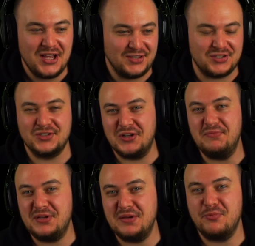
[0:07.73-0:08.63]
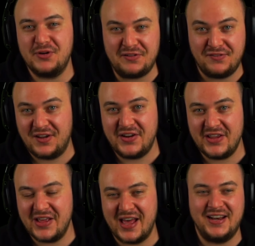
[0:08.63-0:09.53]
This is going to be pretty
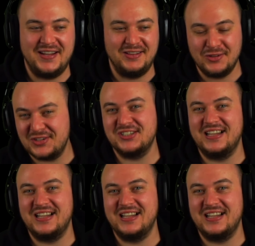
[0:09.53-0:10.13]
funny and it looks